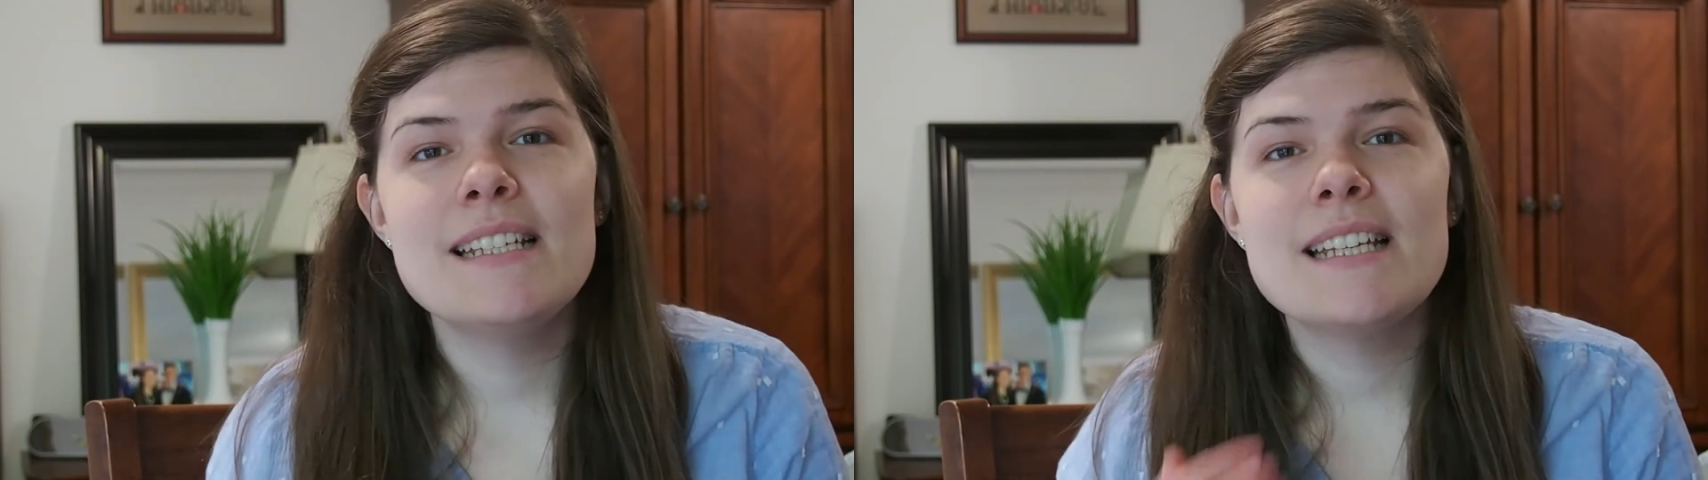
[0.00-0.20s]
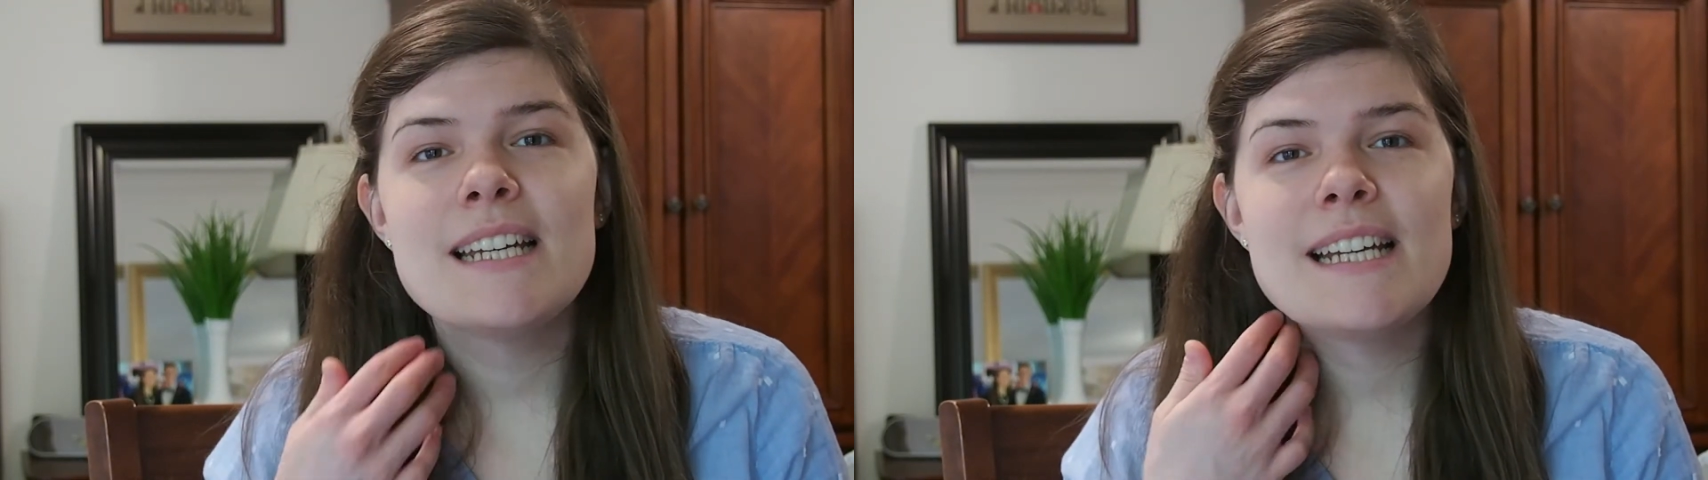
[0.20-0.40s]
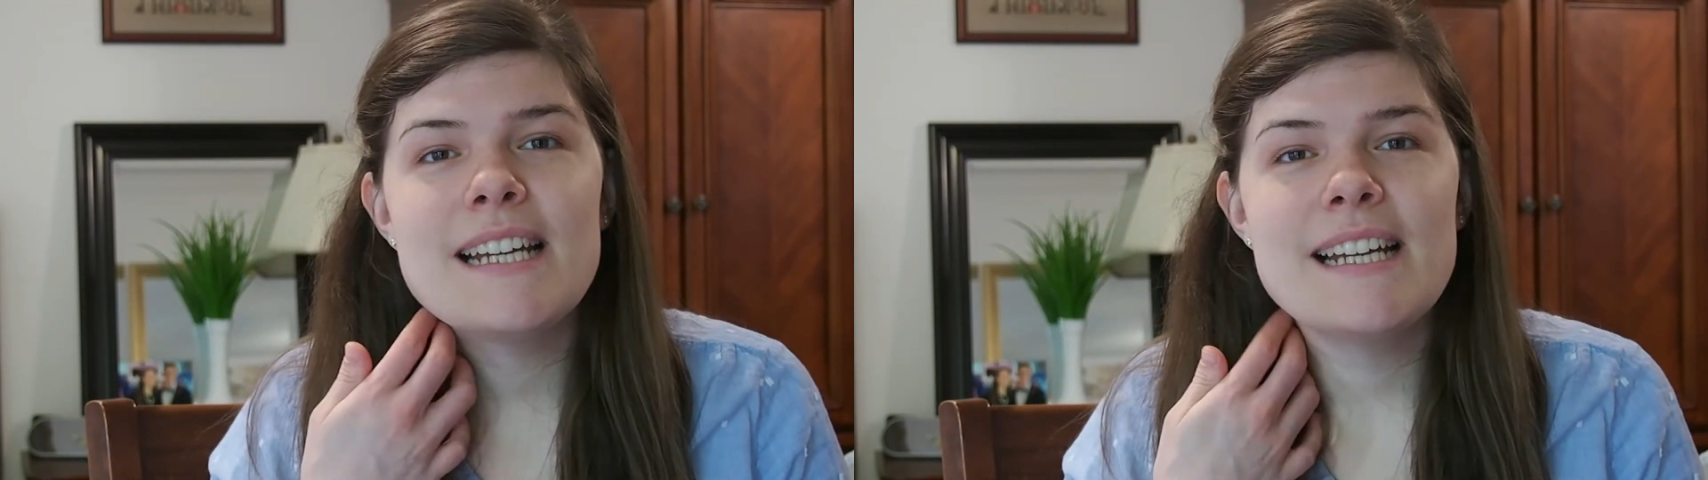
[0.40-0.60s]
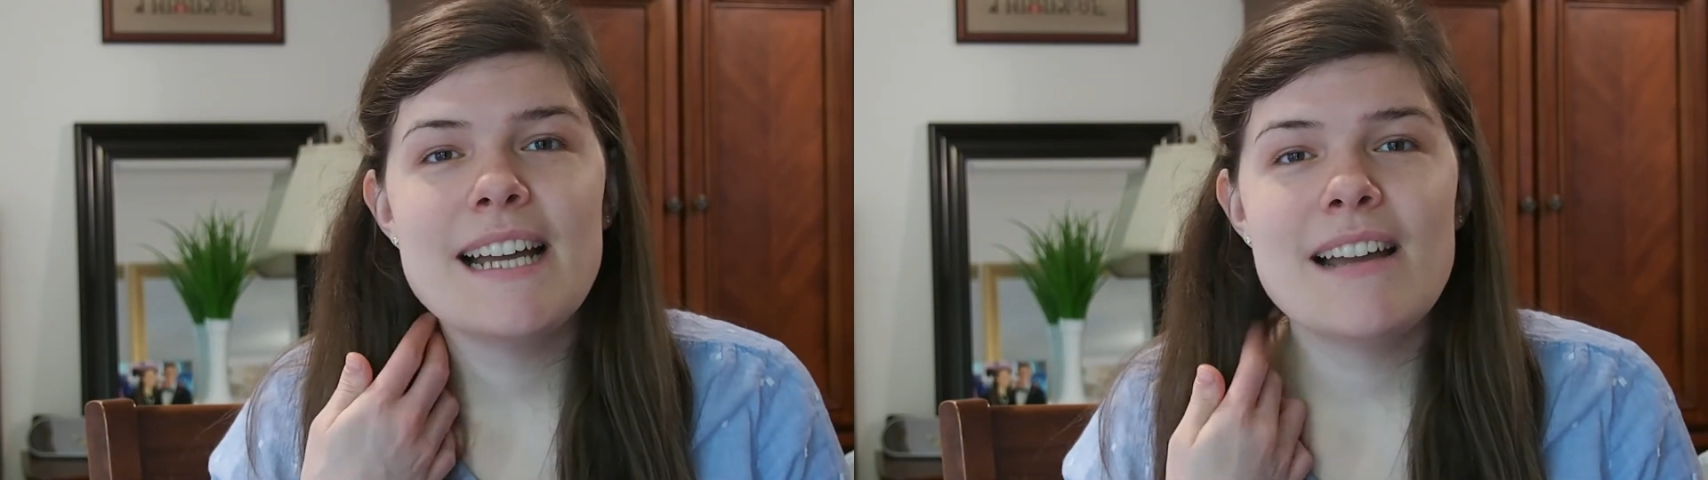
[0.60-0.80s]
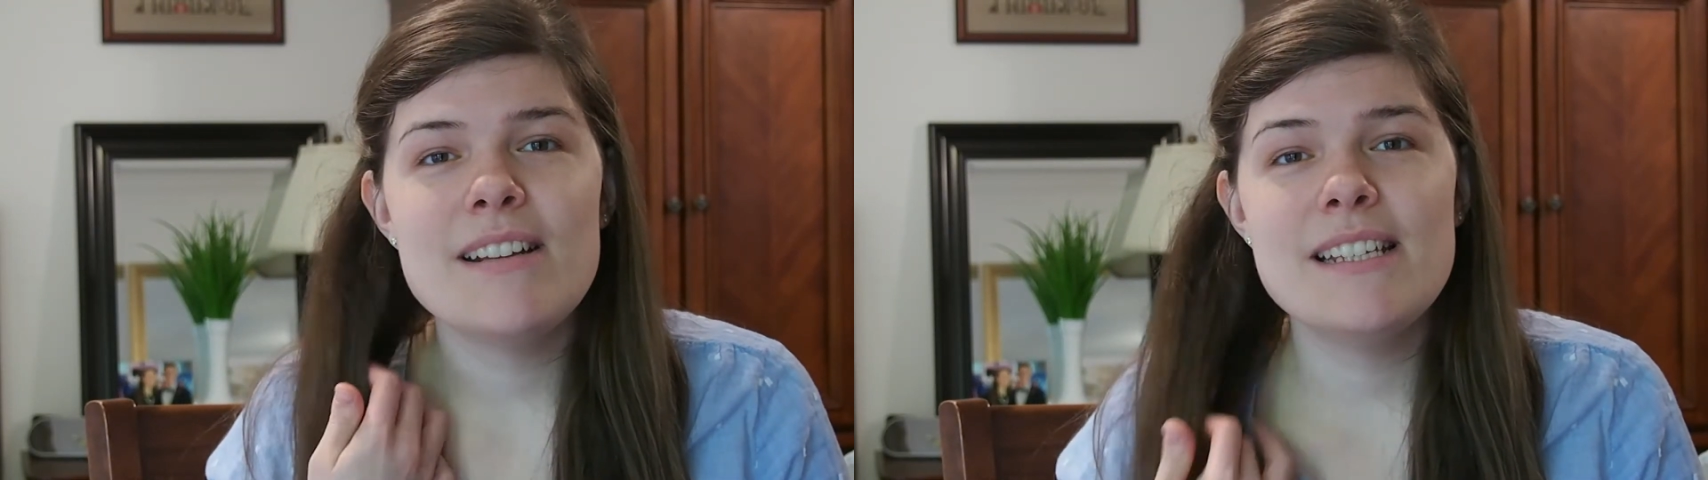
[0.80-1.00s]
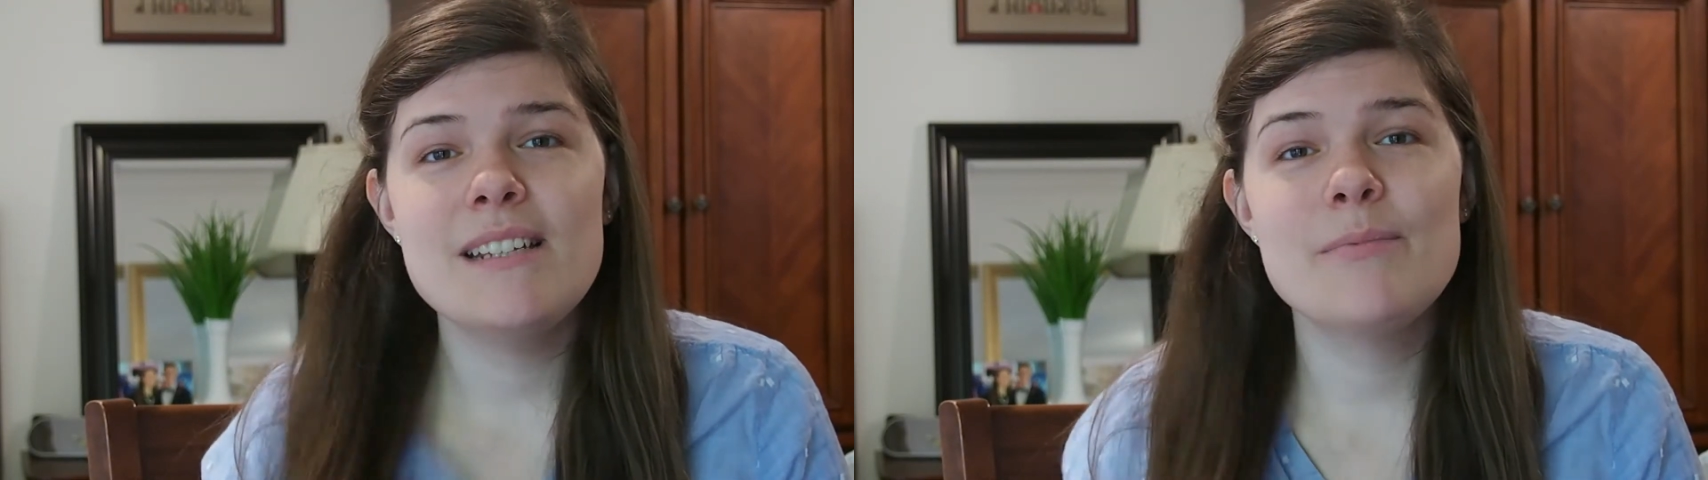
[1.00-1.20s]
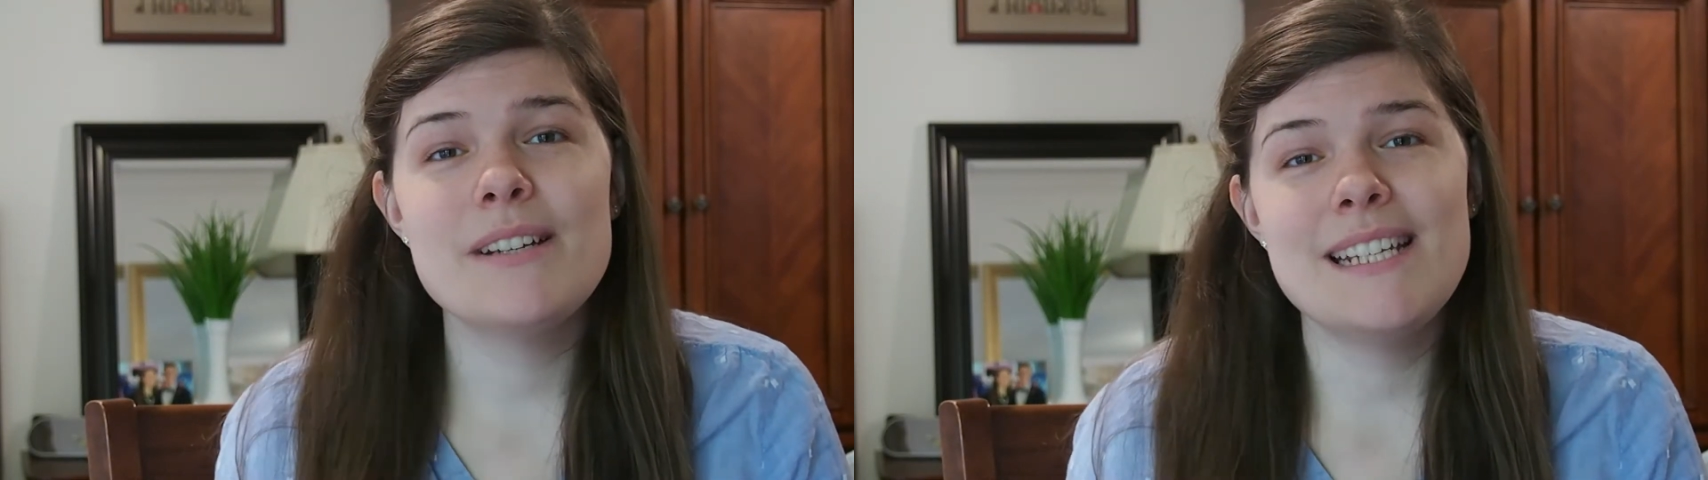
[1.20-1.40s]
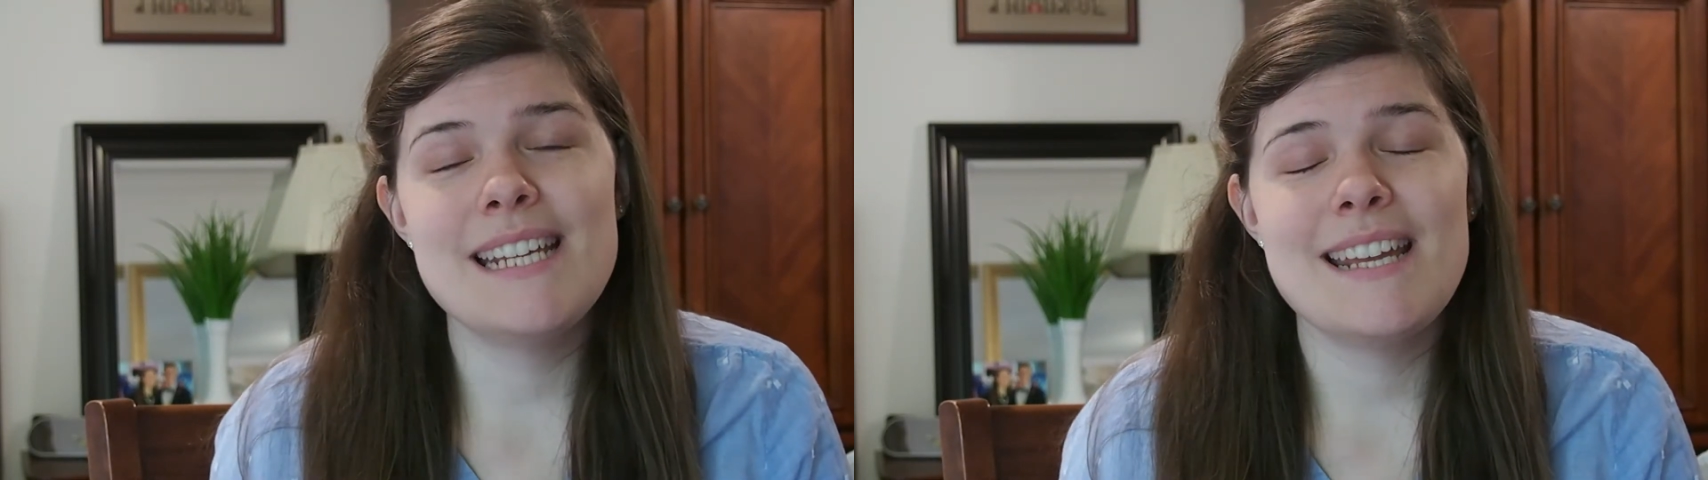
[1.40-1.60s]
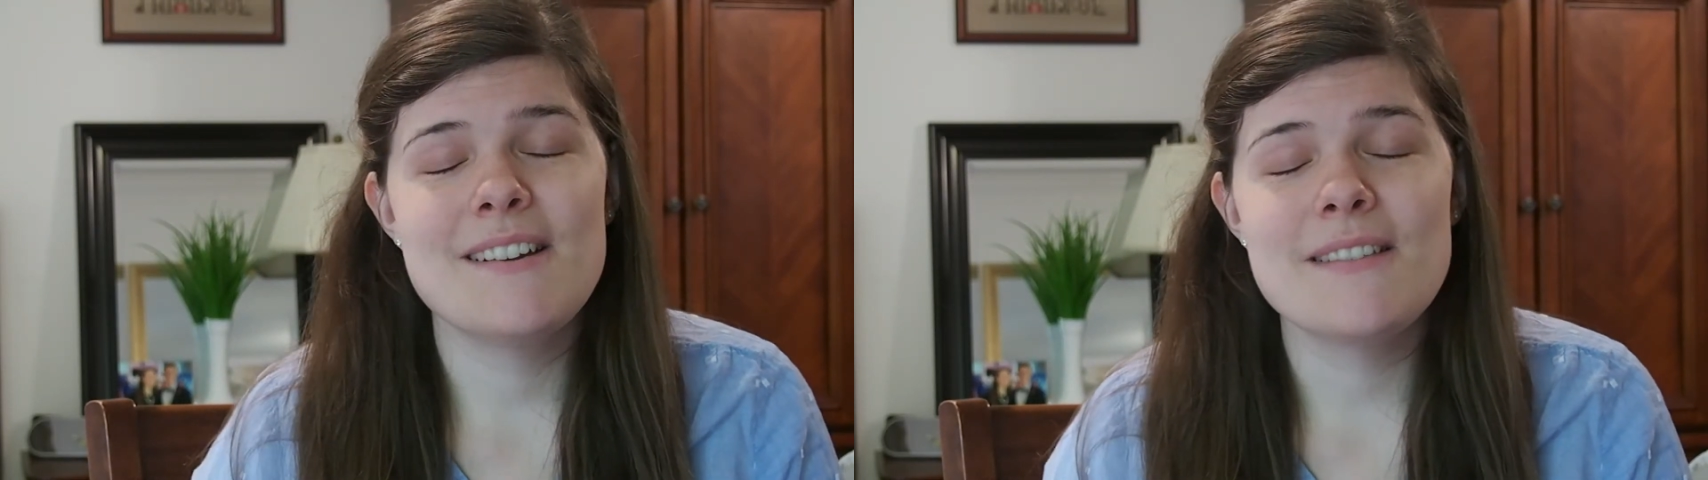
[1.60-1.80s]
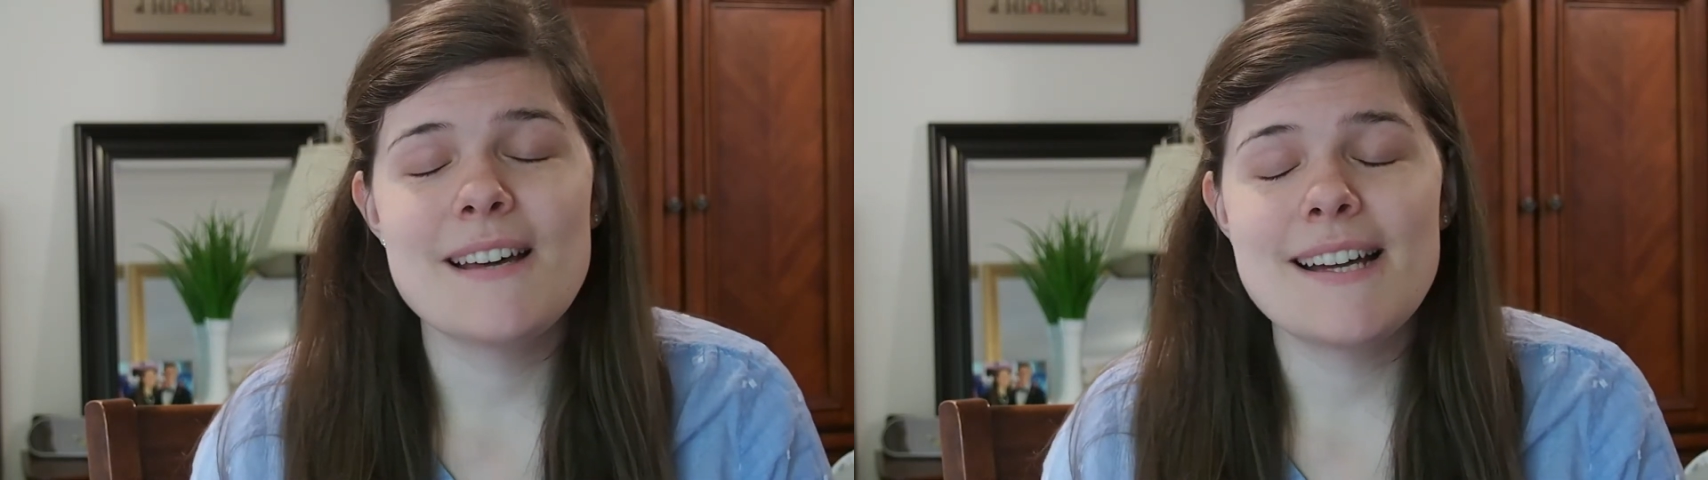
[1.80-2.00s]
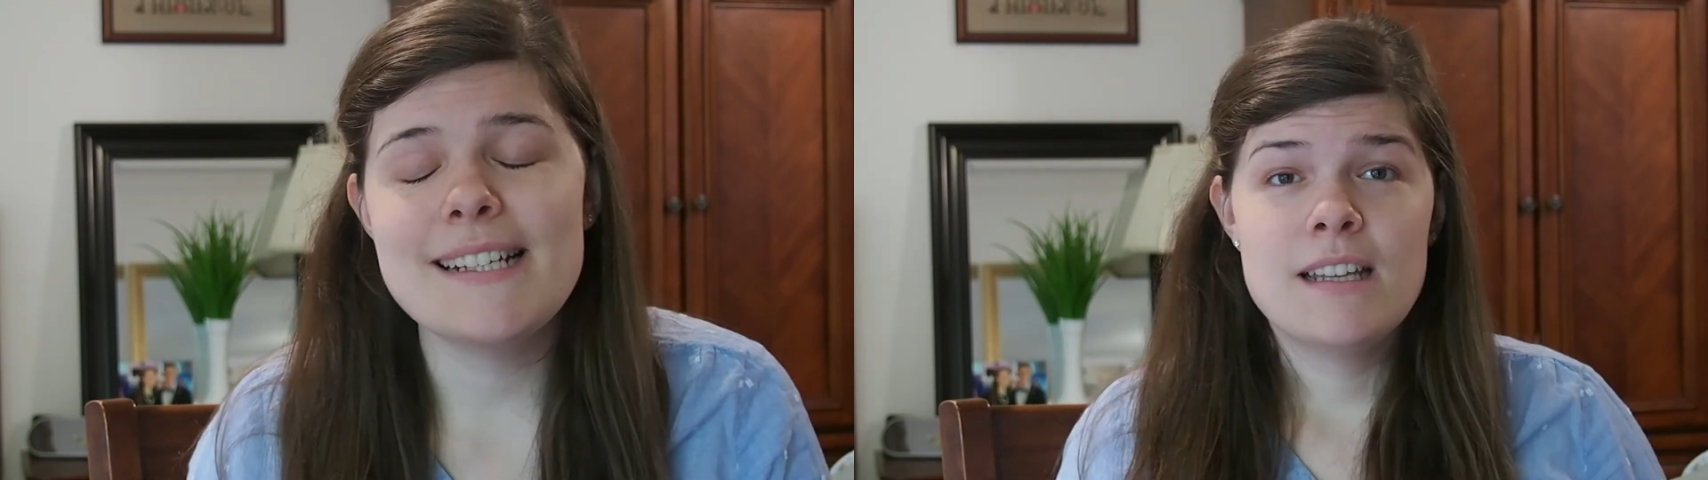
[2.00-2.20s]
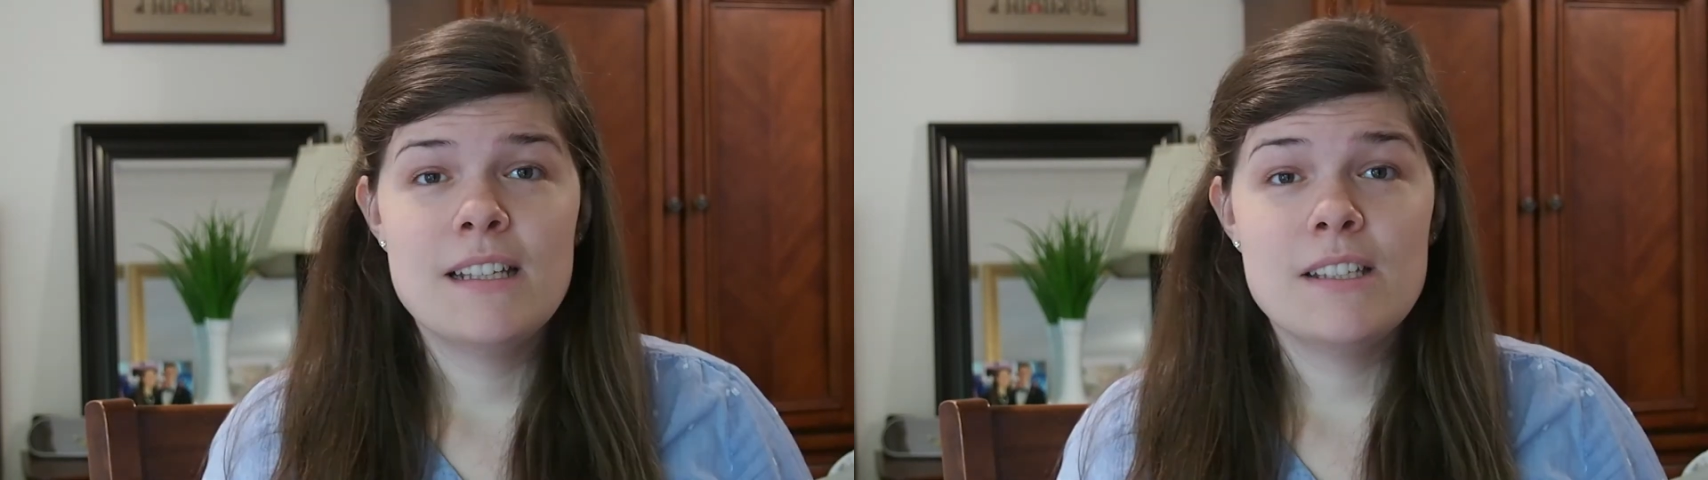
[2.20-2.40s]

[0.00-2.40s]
I just appreciate your thoughts.